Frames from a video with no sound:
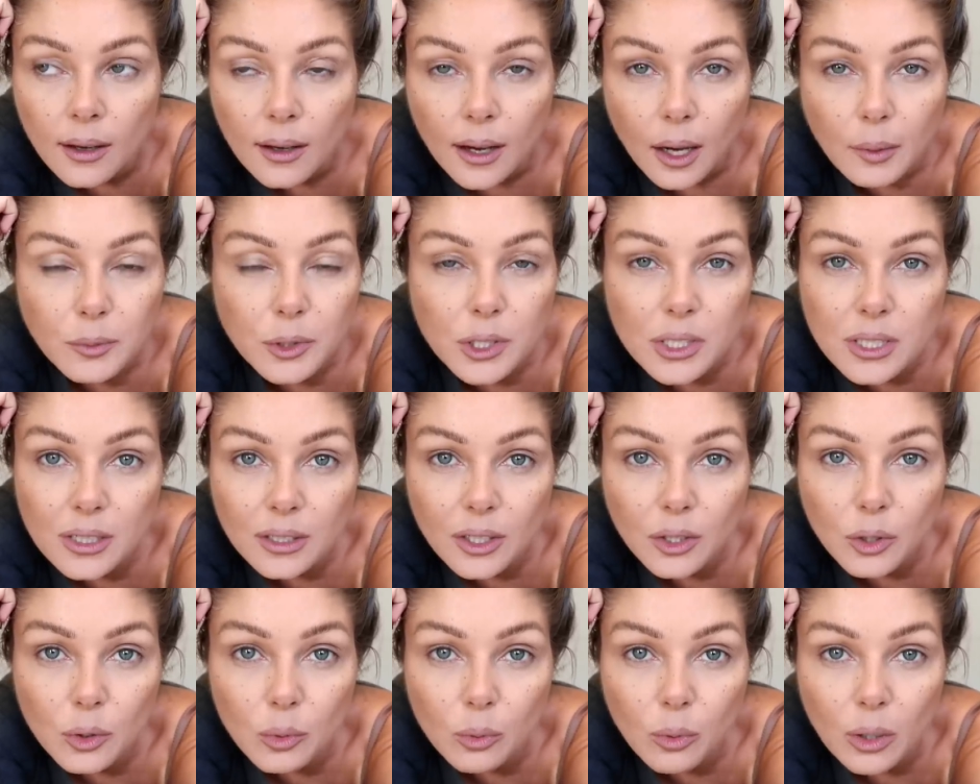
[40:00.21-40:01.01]
I'm just
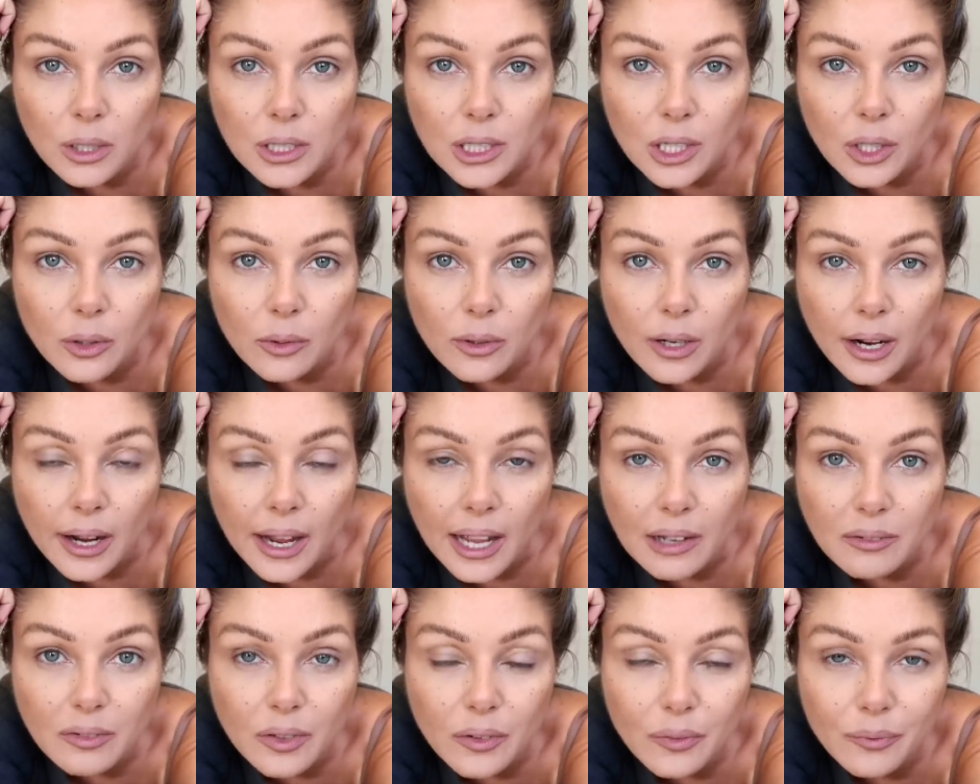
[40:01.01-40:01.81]
gonna do one look. I
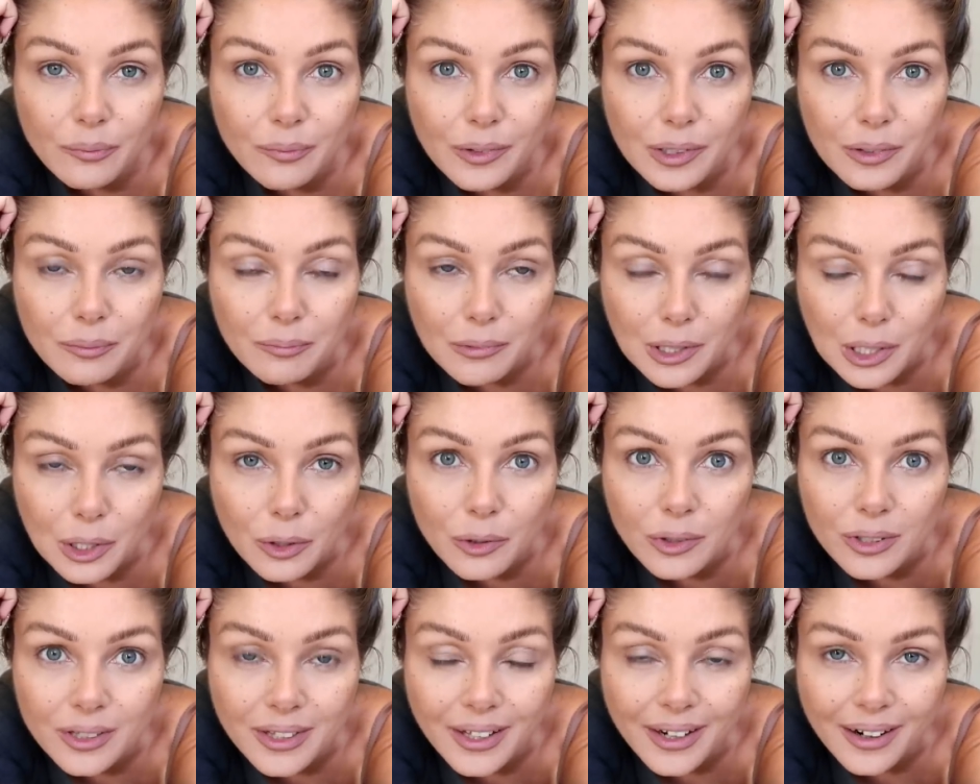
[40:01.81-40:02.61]
have a
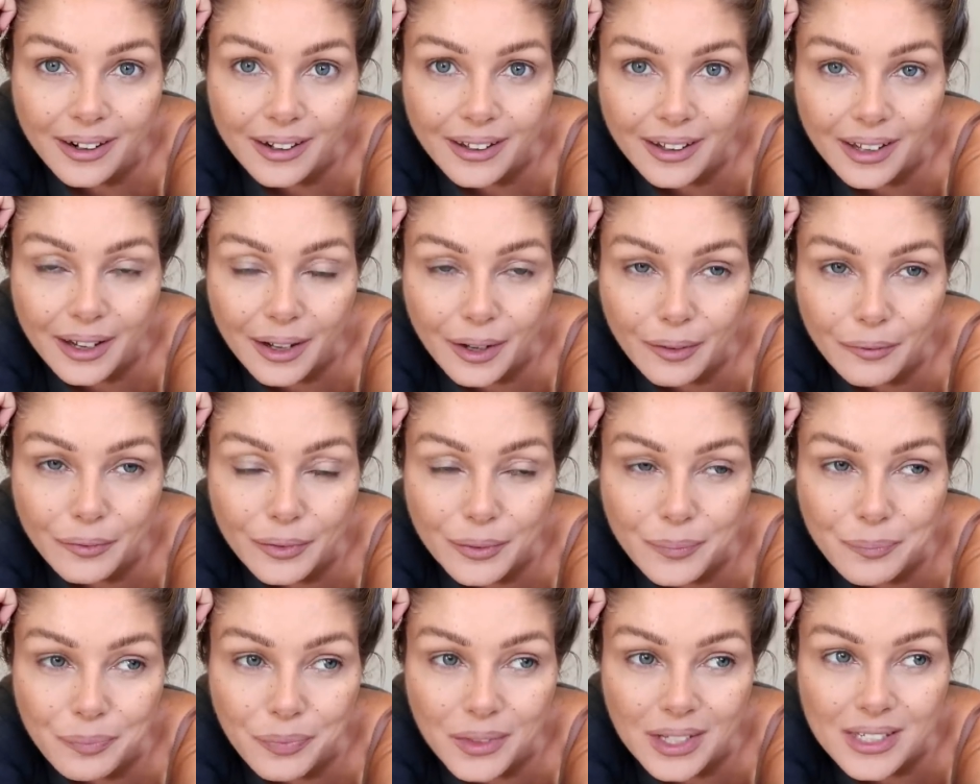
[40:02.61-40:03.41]
look that I
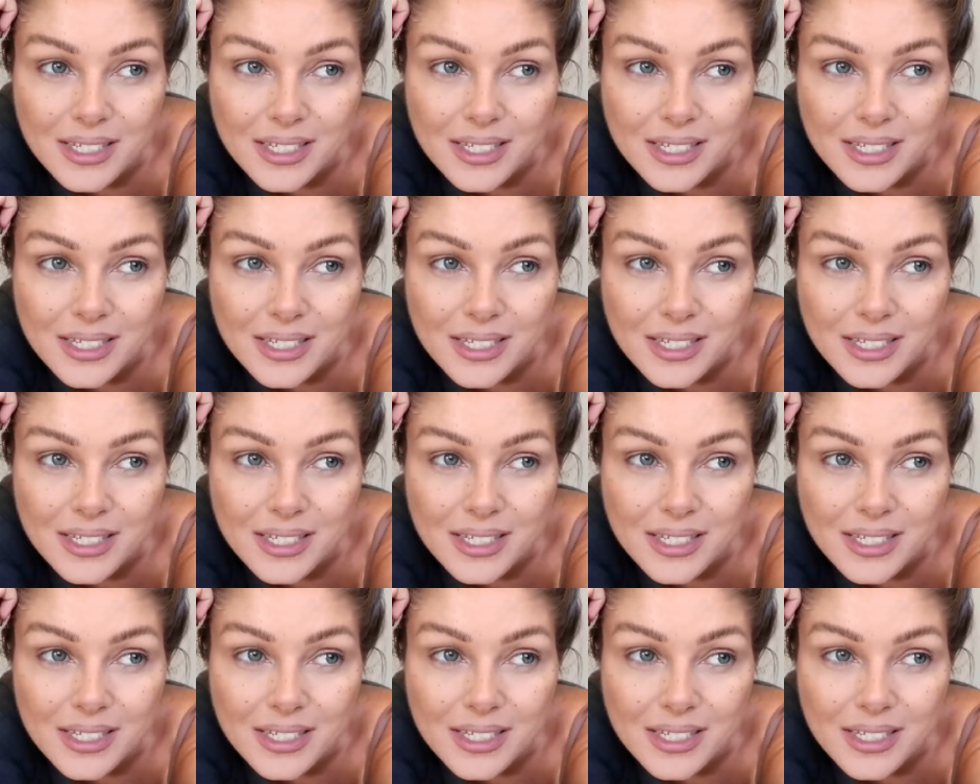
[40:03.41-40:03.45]
have